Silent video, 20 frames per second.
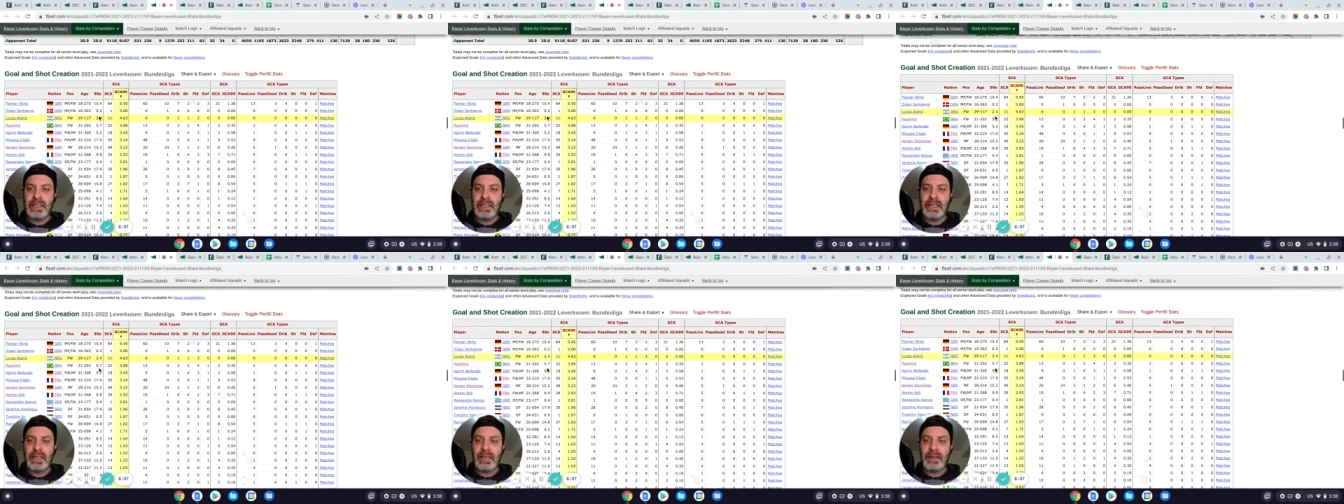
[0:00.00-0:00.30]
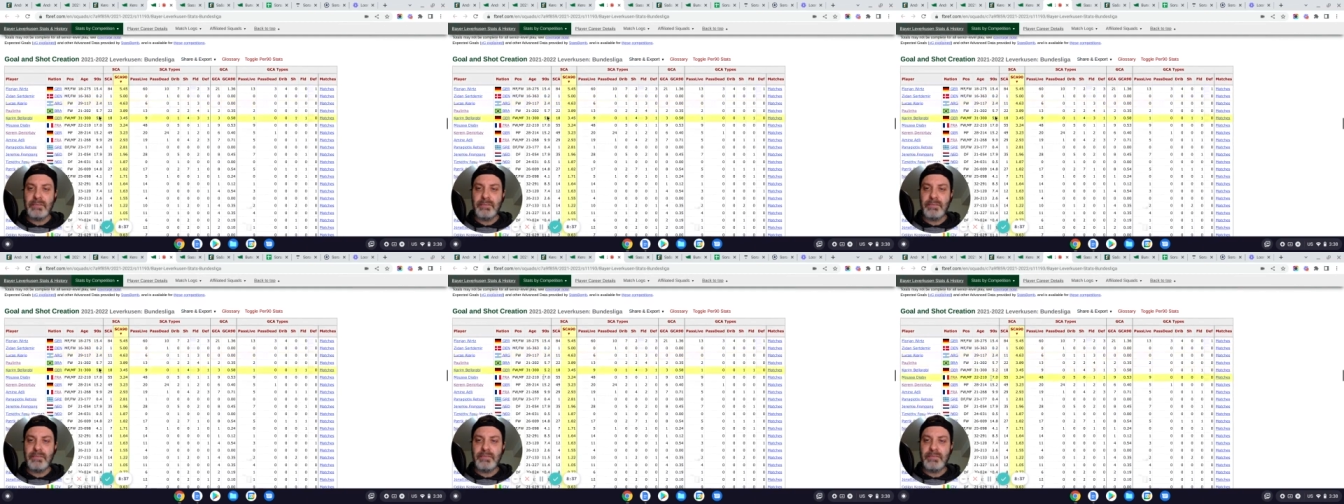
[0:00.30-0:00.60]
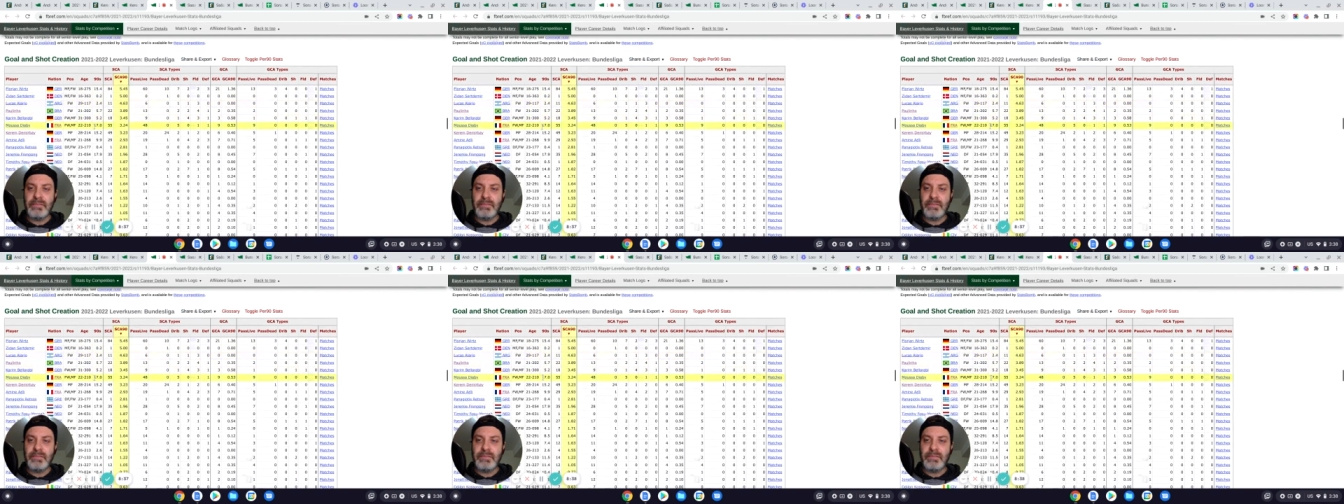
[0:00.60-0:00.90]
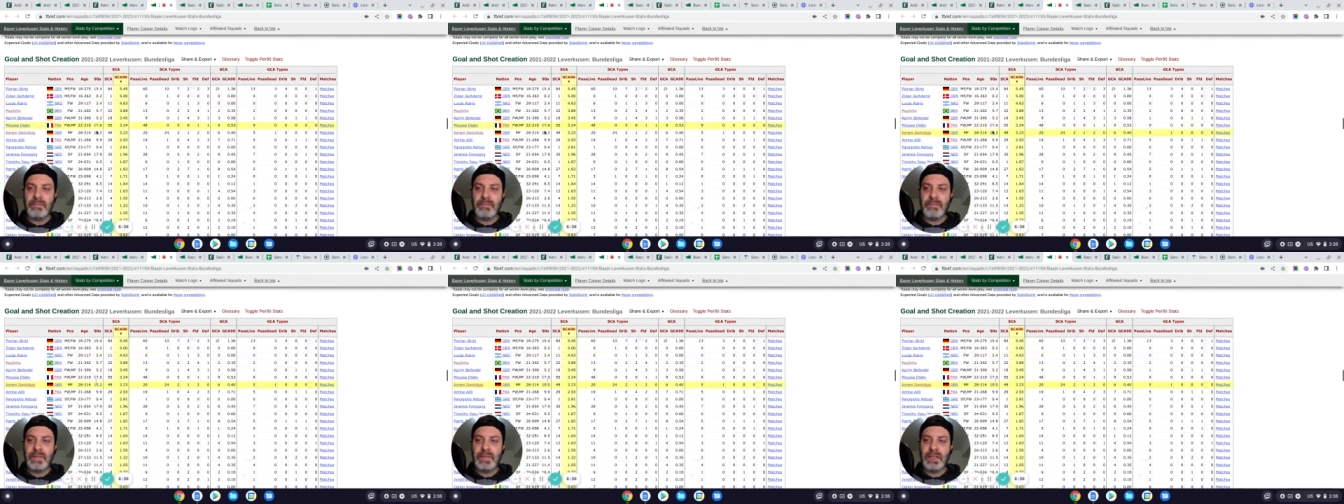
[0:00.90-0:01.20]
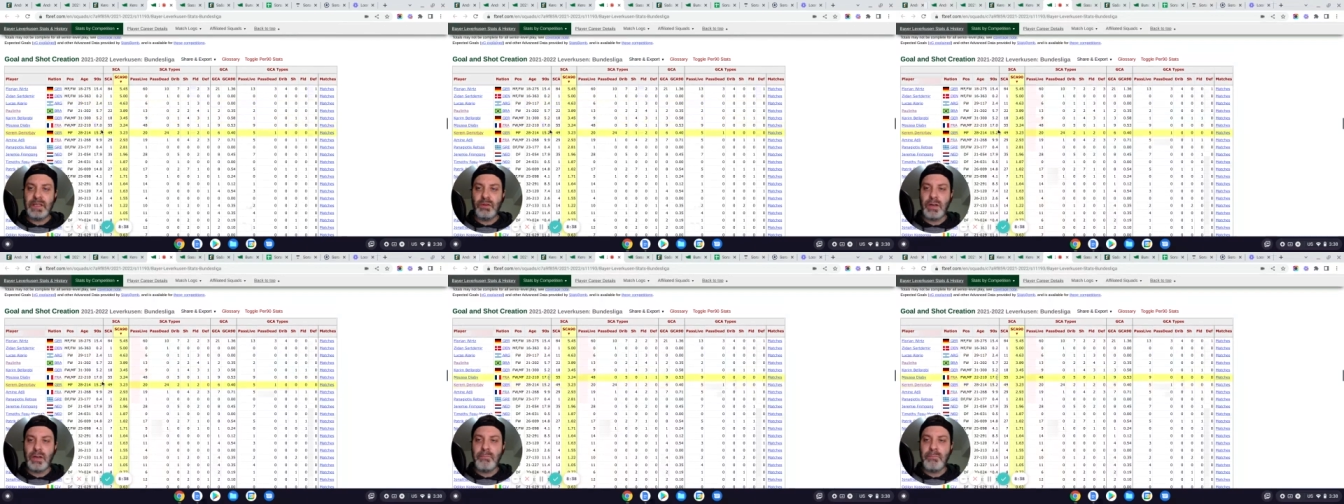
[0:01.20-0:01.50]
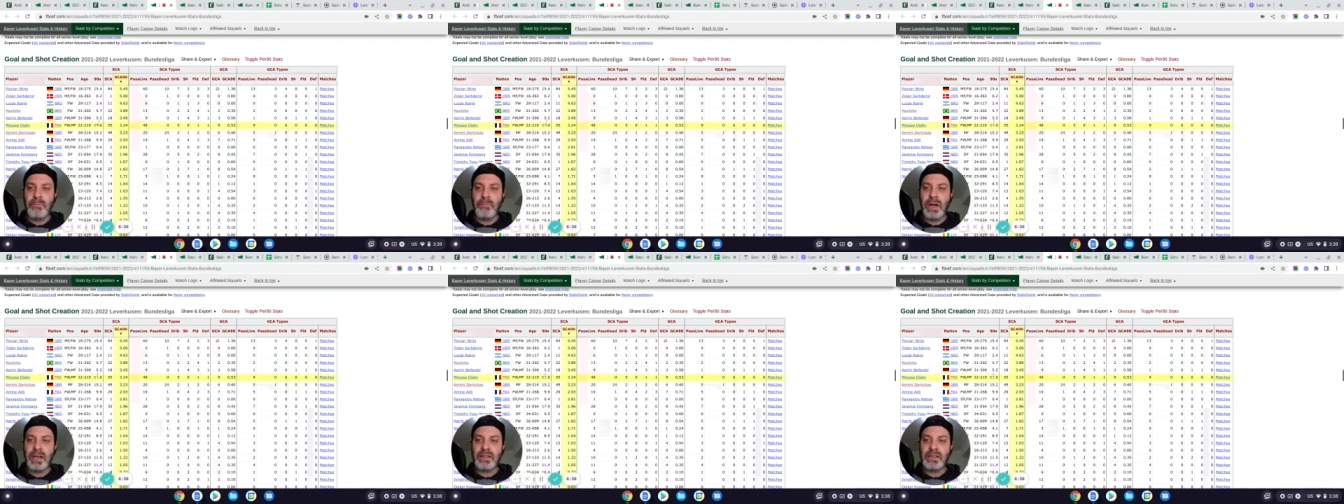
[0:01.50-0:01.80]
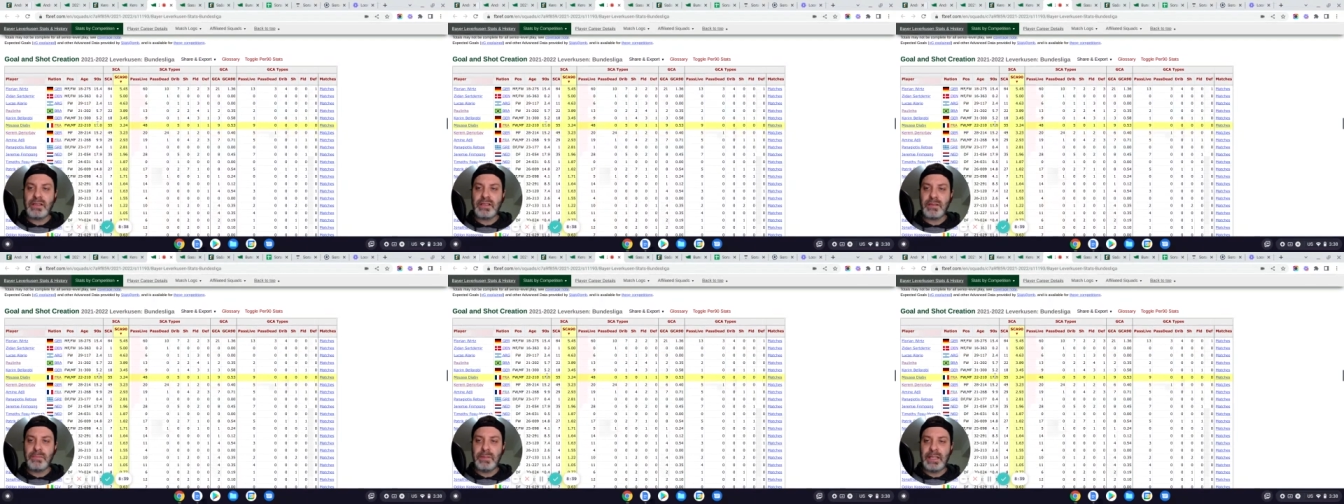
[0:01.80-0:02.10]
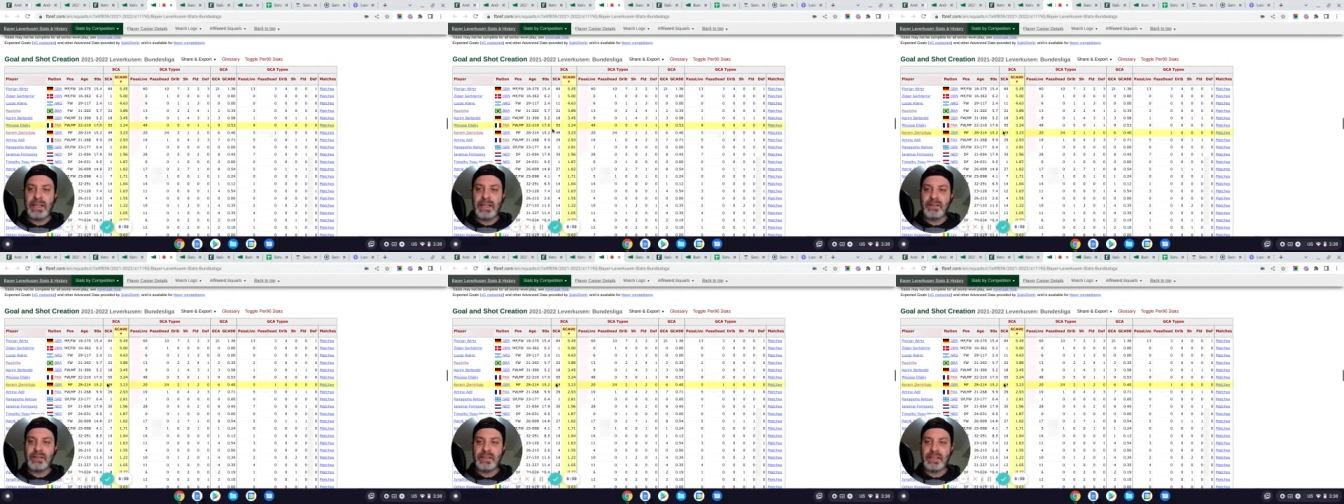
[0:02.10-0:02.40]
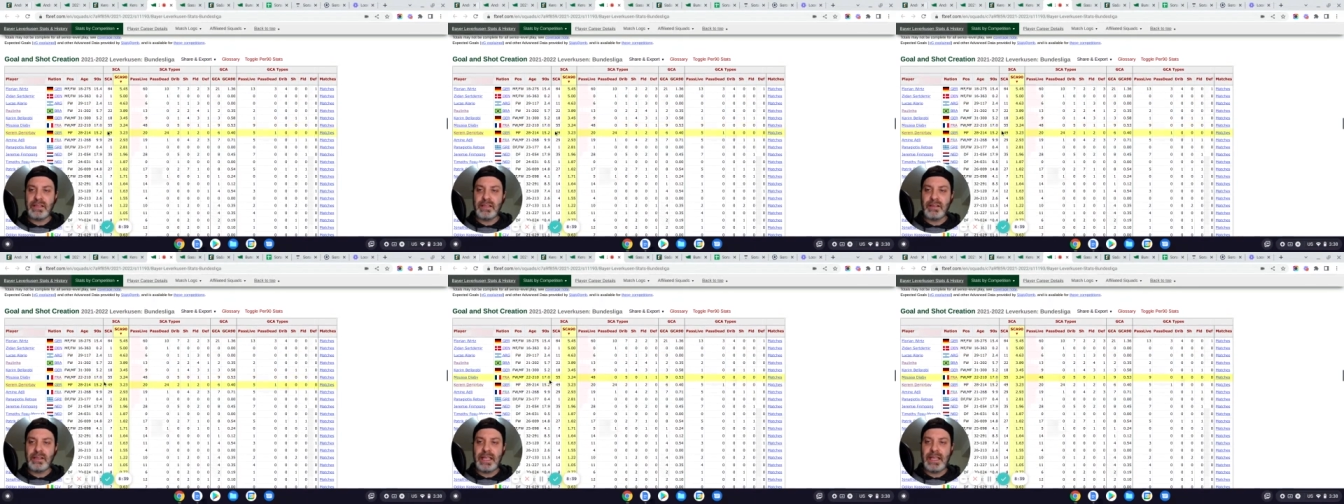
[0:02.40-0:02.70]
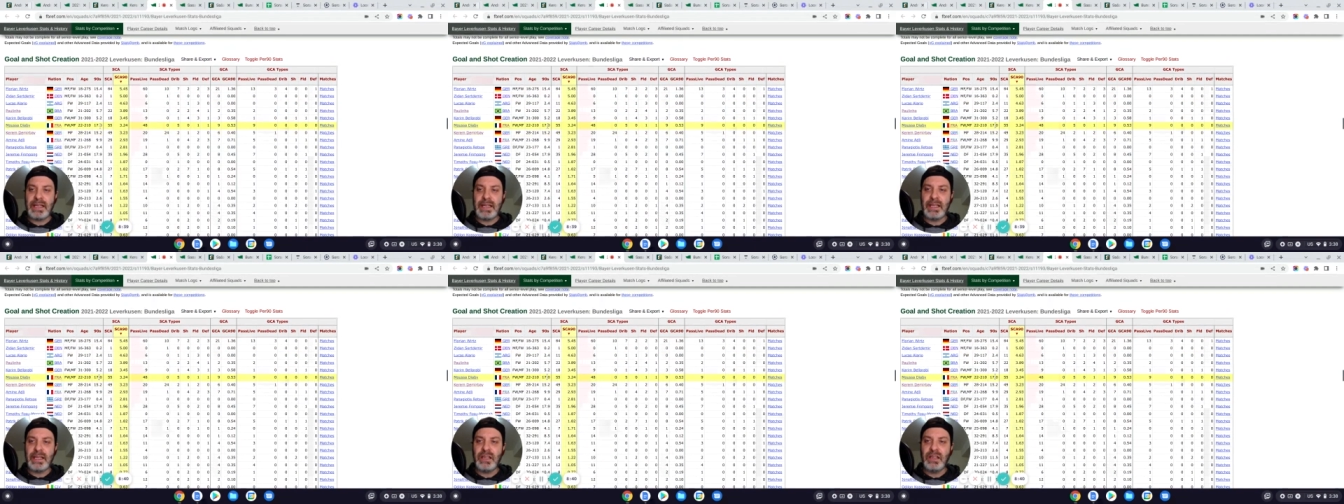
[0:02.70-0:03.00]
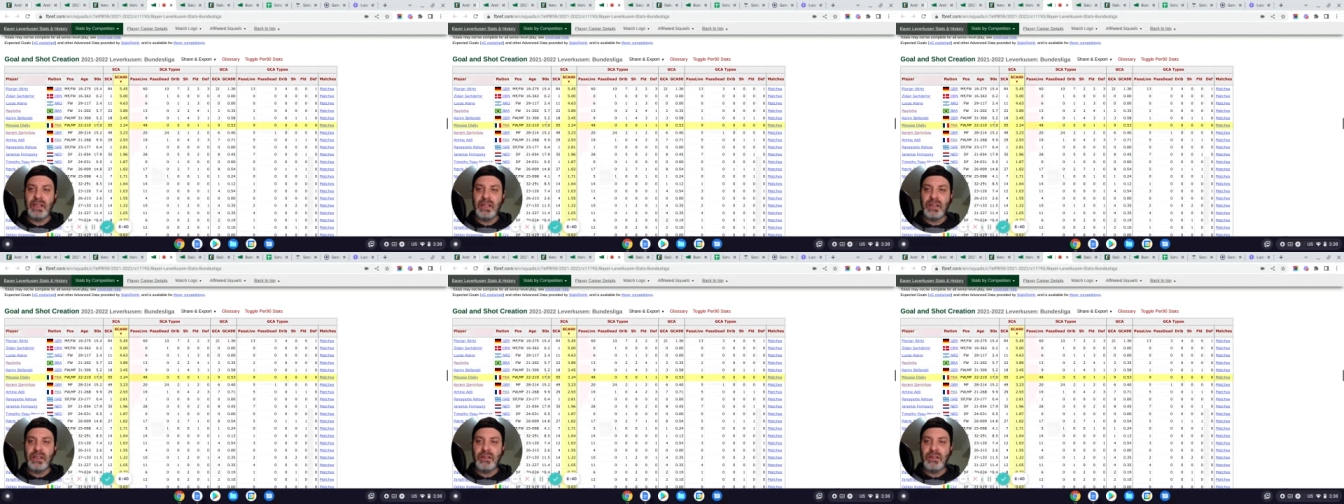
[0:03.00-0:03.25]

you know, amongst the players that are getting